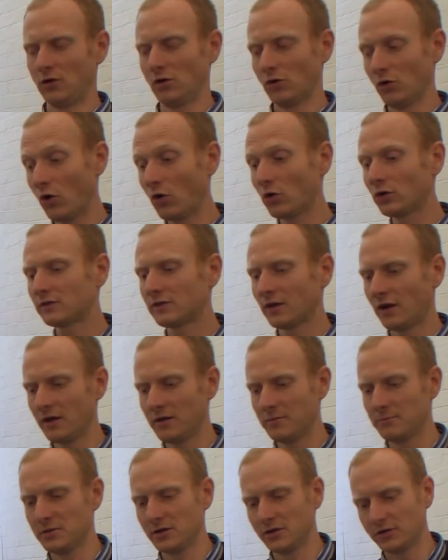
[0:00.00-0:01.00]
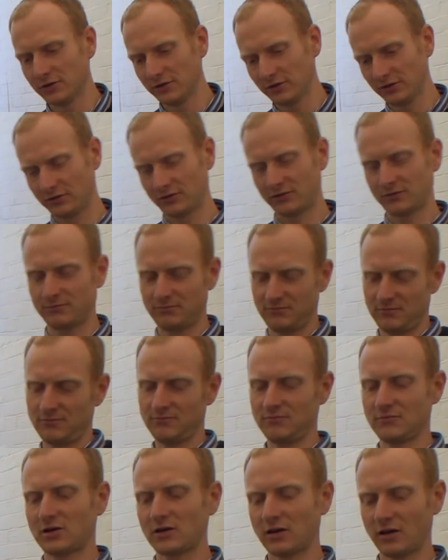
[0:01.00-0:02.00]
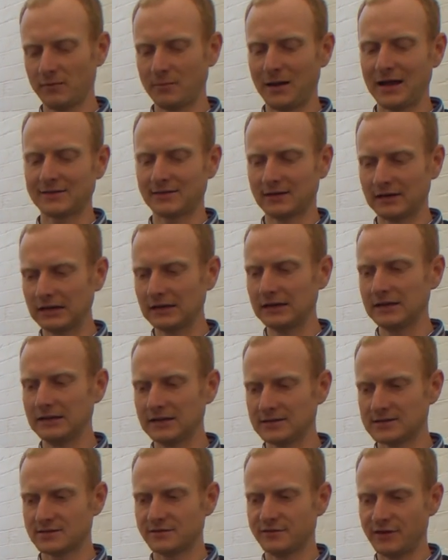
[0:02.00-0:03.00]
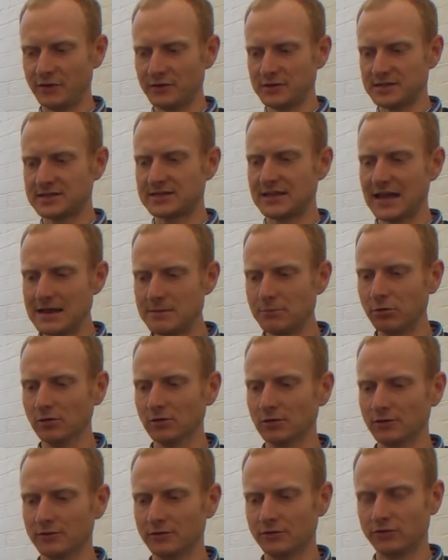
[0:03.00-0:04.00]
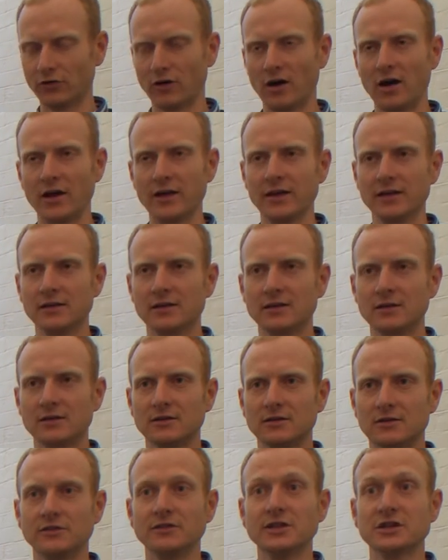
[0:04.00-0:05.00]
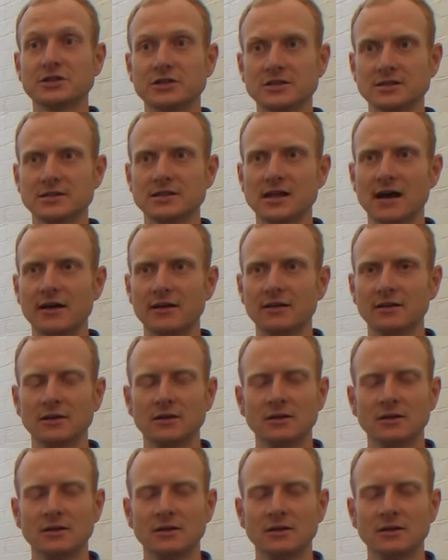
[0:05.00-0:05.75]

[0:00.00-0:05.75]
a long time because climatically it's very stable, dry conditions there.